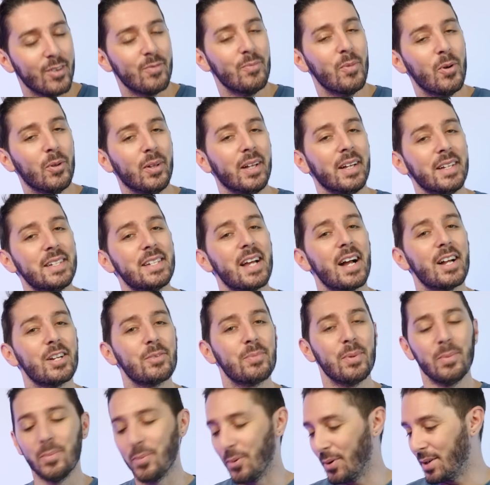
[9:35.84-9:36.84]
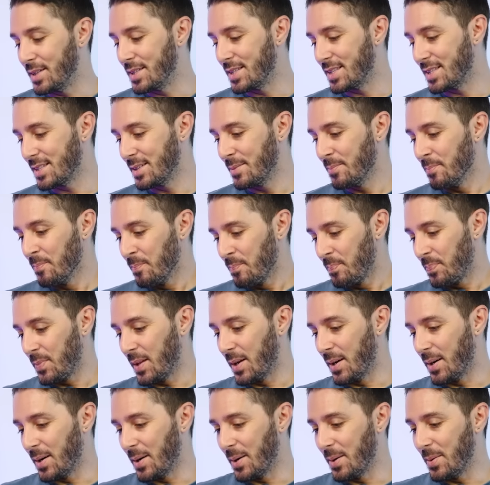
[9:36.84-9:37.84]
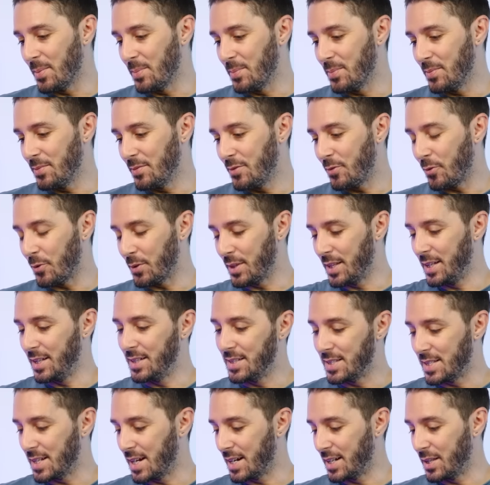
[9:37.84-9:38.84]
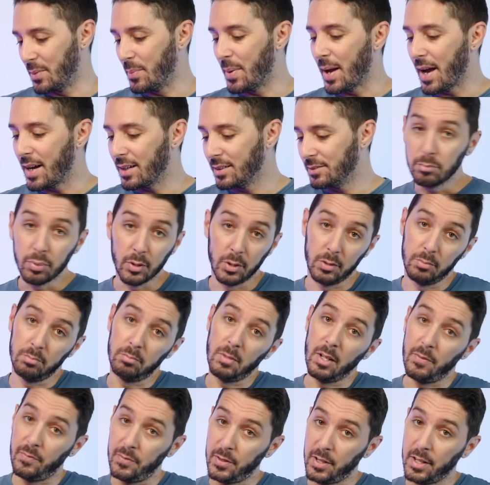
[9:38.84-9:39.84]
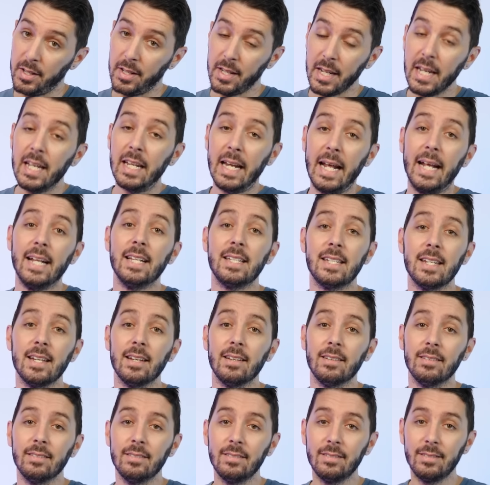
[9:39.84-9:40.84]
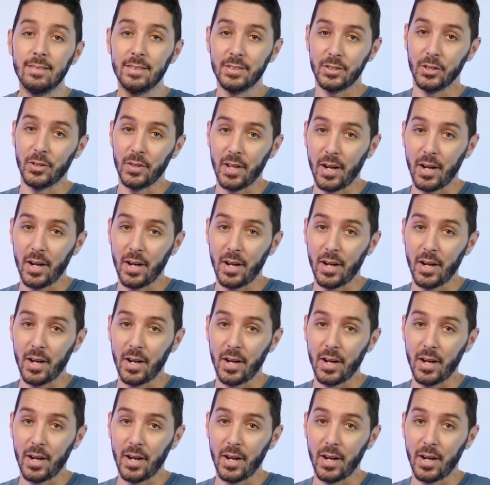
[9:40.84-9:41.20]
of MOLLE attachment points um, for the inside of the bag. But if you need 18, they're